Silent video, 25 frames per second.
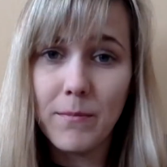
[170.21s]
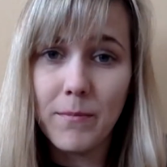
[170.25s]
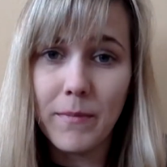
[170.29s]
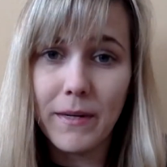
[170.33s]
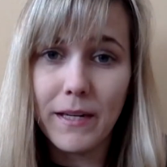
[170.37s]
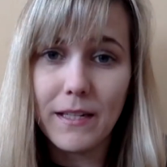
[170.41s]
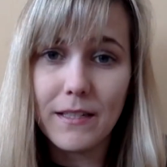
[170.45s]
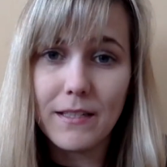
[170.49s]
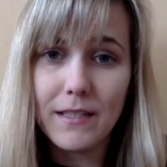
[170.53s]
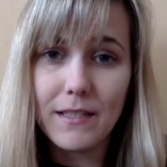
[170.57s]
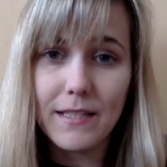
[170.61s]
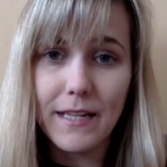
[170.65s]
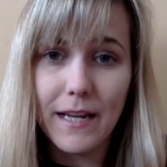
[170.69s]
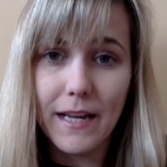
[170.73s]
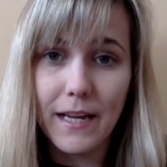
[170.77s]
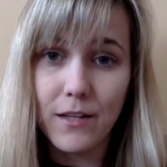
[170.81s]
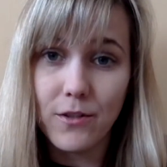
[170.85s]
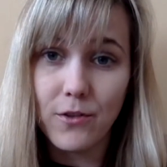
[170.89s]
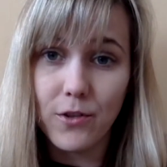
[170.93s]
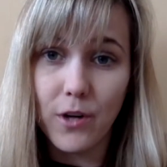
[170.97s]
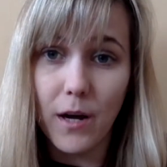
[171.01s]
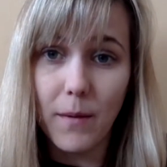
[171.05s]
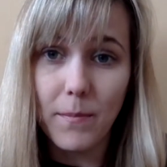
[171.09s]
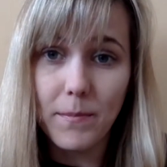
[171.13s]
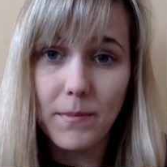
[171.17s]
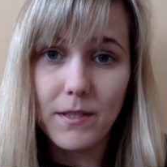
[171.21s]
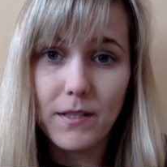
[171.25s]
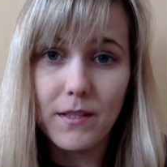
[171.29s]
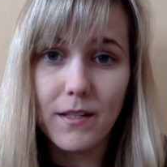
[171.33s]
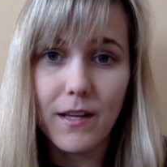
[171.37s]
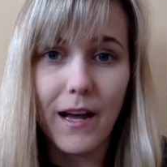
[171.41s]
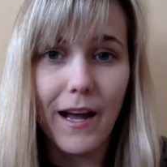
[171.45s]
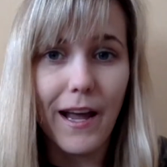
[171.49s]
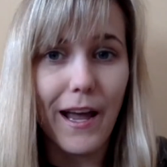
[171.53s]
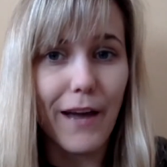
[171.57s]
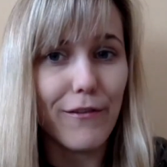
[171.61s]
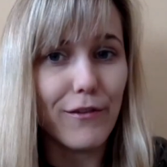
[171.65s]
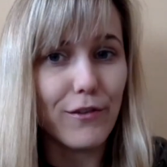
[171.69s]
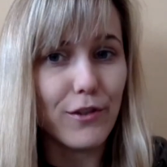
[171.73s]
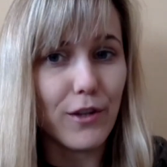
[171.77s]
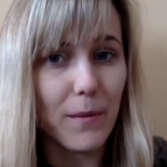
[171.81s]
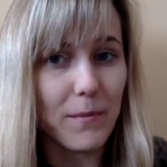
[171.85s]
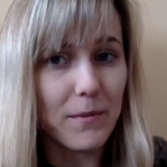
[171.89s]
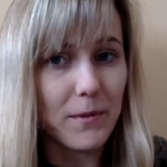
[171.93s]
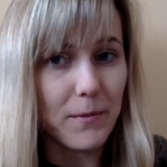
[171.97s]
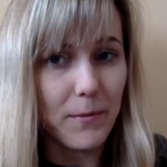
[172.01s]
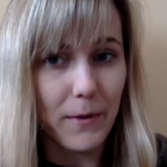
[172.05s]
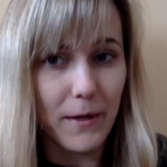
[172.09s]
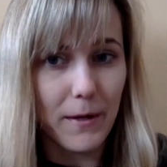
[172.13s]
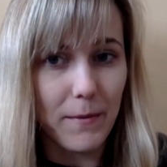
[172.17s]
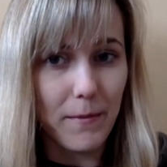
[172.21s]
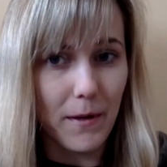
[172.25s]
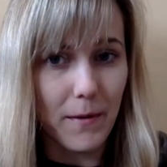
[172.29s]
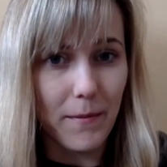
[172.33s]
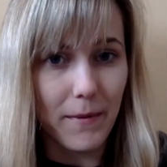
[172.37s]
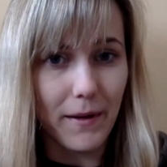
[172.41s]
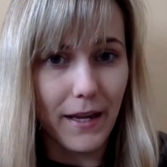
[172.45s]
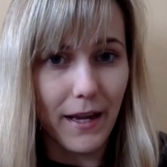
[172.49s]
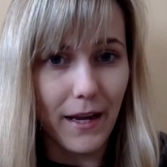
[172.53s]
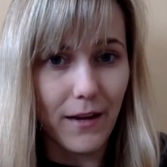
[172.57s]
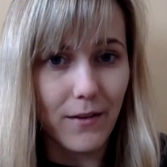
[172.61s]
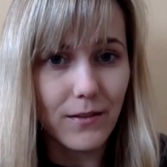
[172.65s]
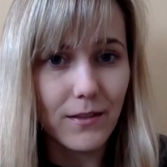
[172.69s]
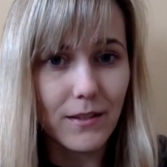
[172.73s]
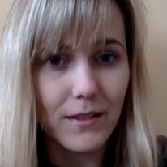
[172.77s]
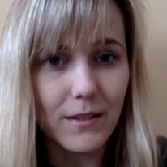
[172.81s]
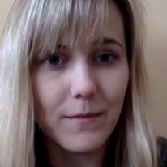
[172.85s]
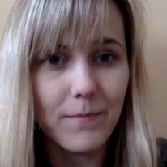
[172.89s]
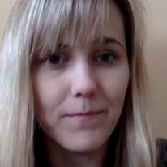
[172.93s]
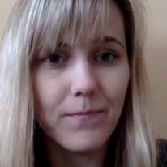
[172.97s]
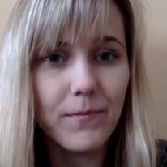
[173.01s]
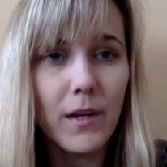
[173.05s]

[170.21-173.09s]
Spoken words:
minutes a day in Drops. I have a Drops premium account.